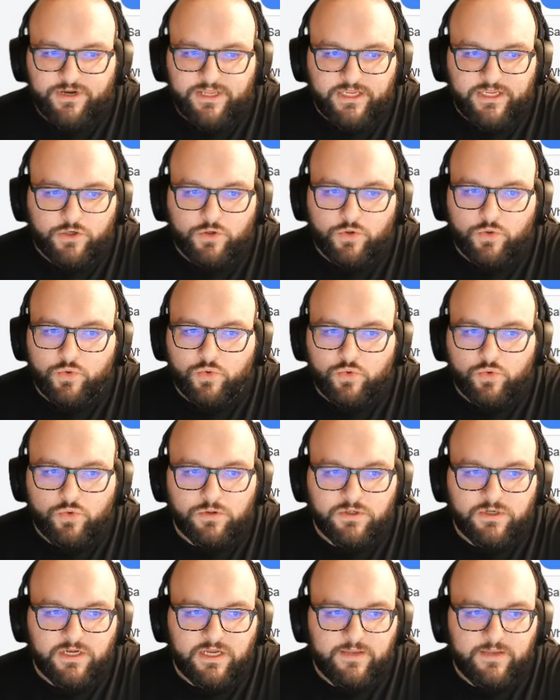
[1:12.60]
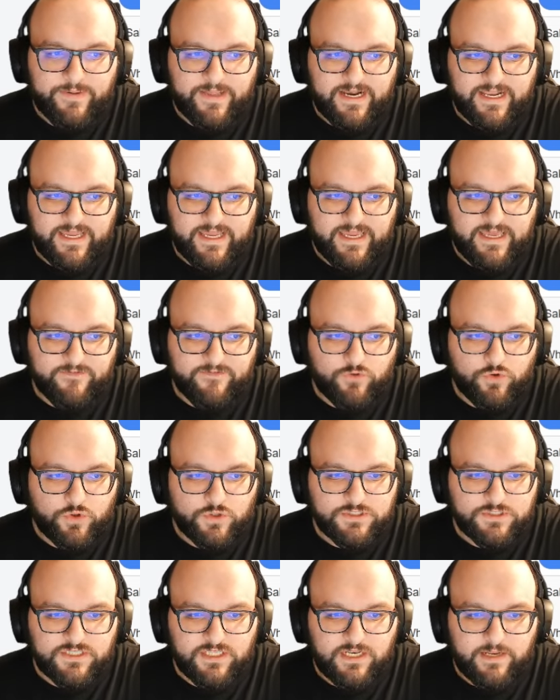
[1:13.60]
cool ability, and of
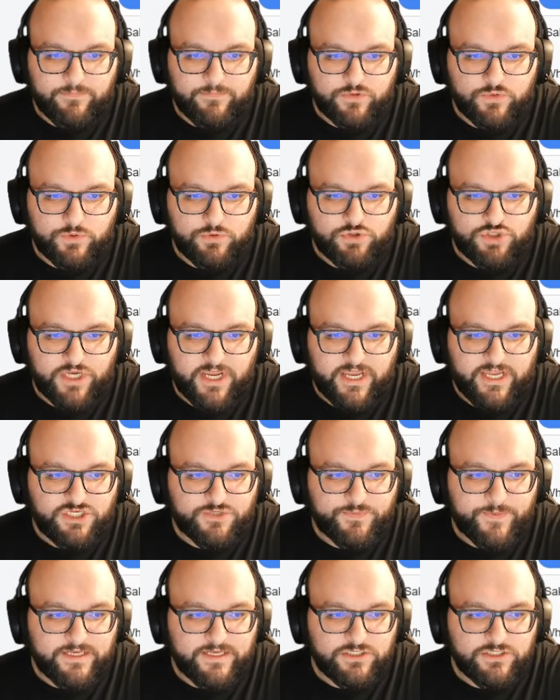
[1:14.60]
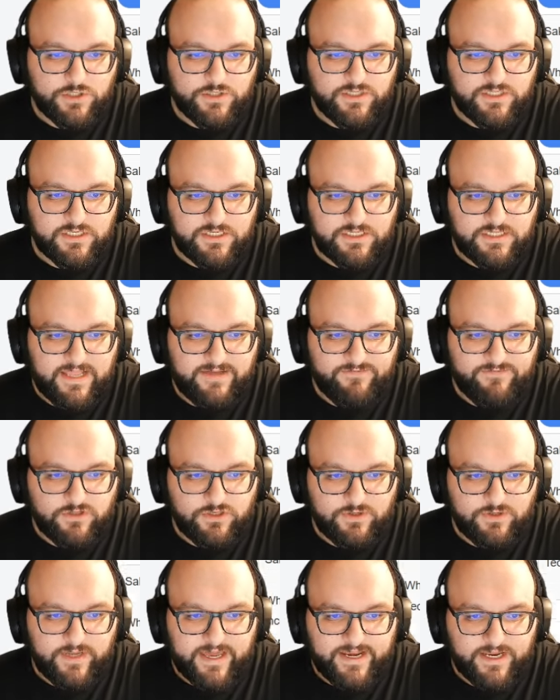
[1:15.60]
course the numbers will change based on the level
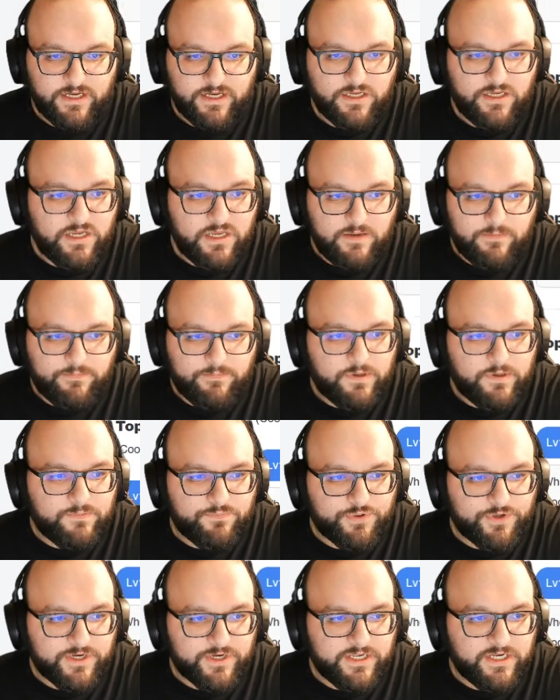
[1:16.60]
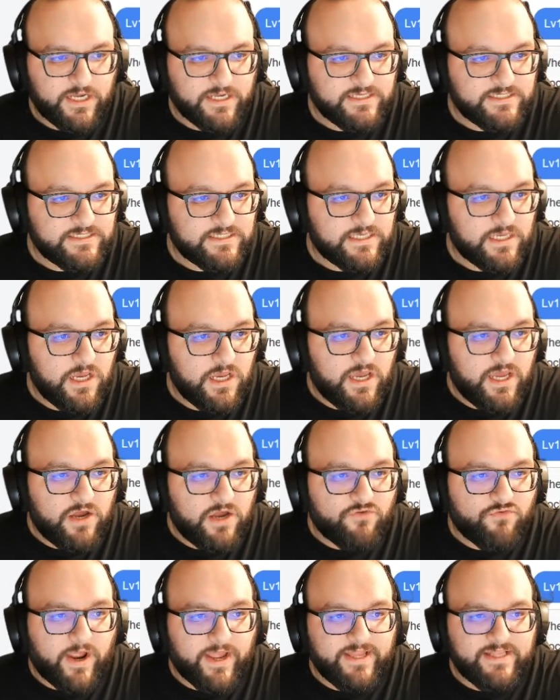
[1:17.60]
you get it, but pretty nice.
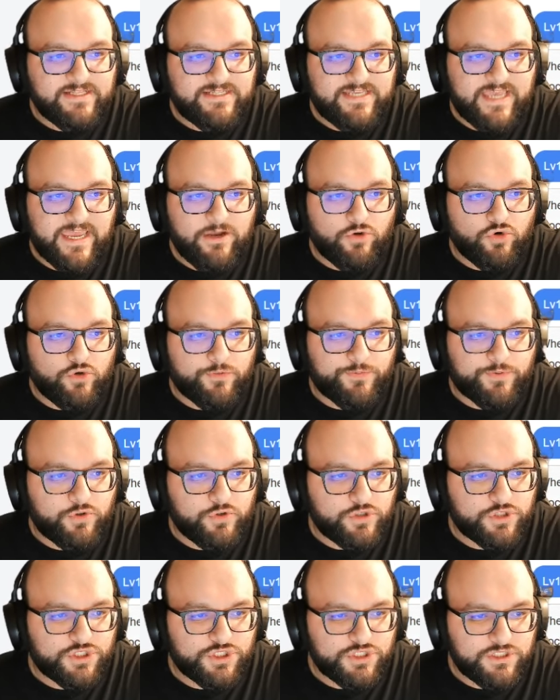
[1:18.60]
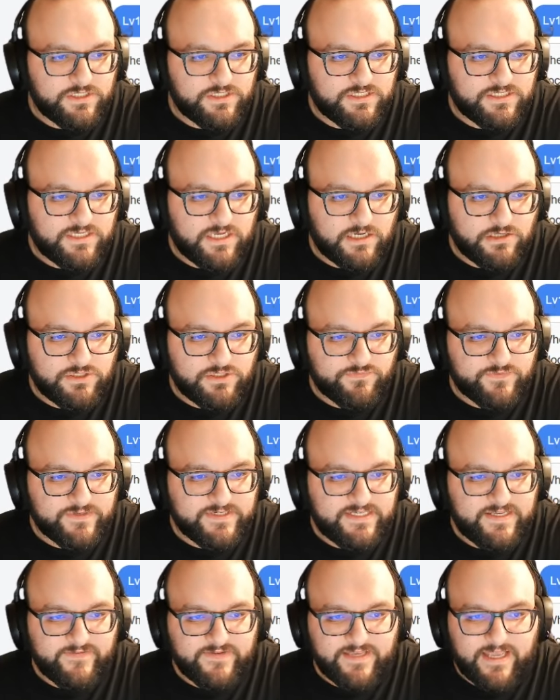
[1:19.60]
Right, take all precautions. Sakusa
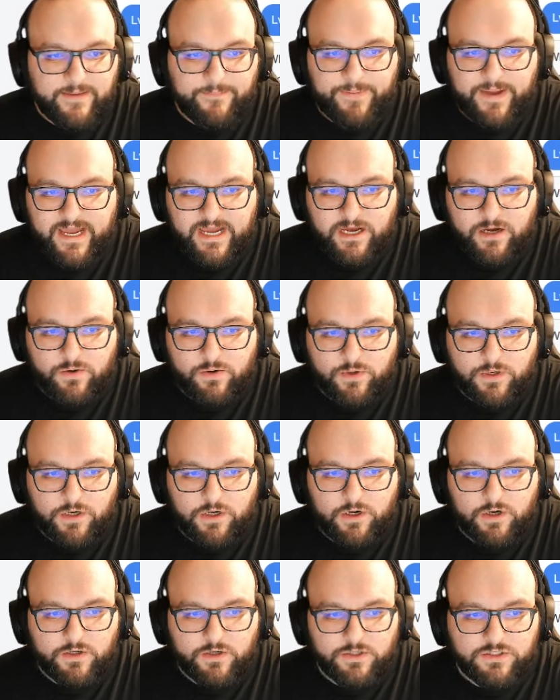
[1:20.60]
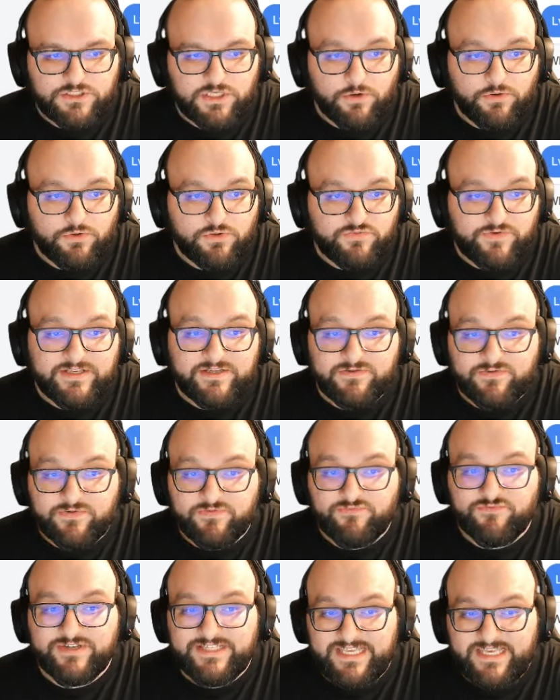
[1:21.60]
receives a power, so
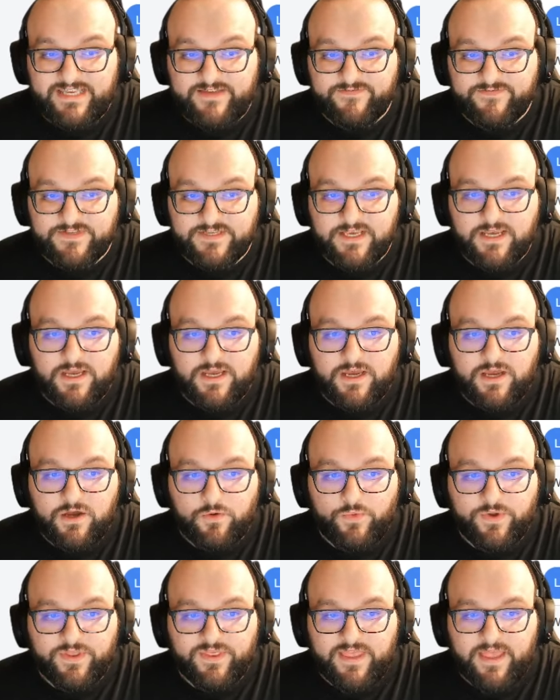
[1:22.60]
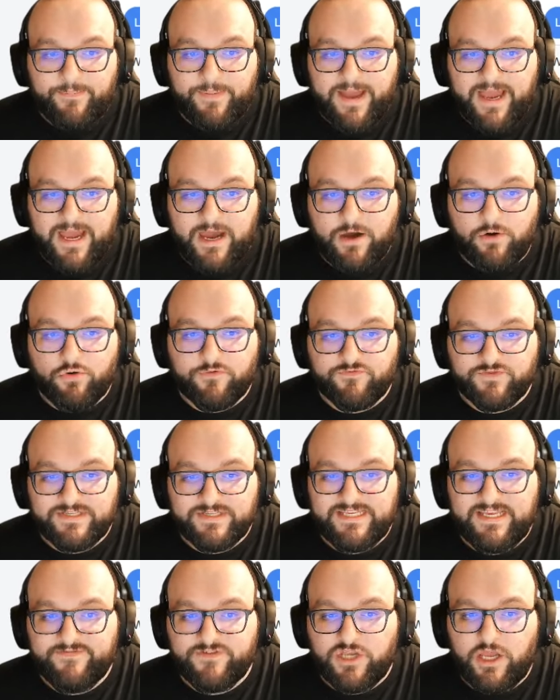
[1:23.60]
receives with a power of
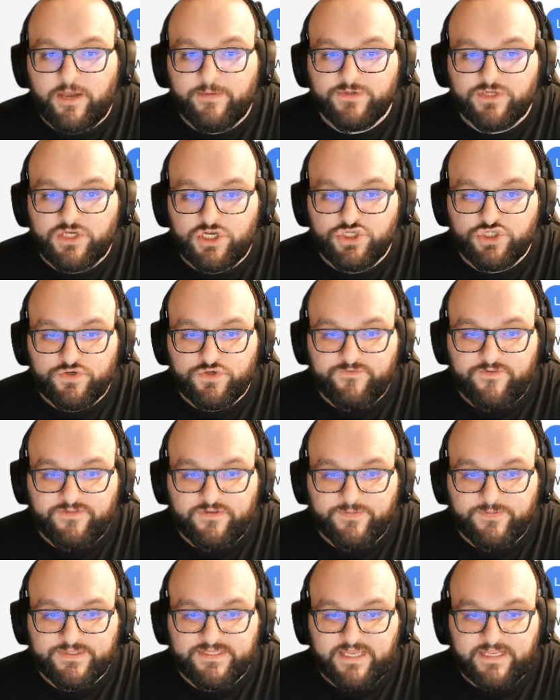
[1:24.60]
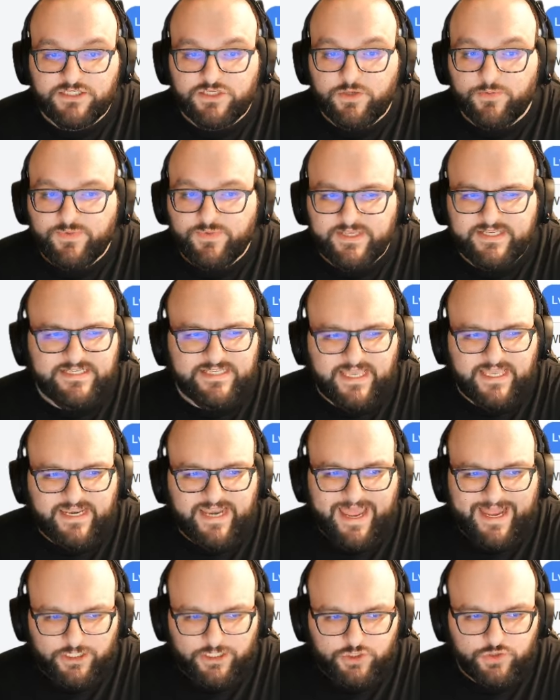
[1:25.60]
receive times 150%. So this is an
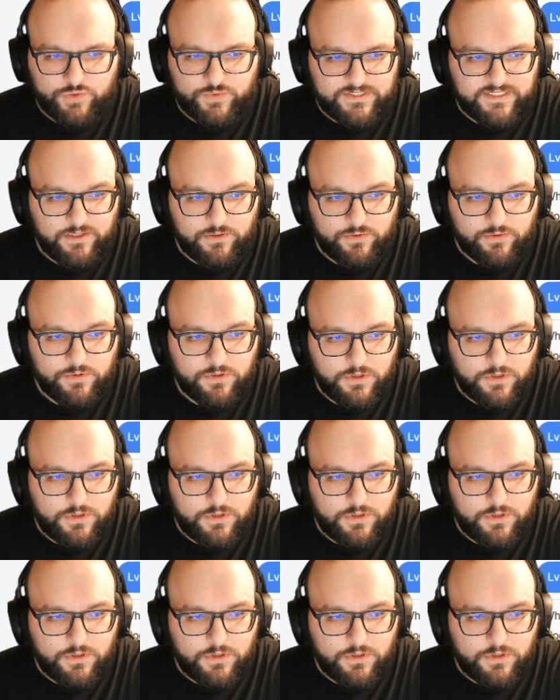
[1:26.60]
actual skill.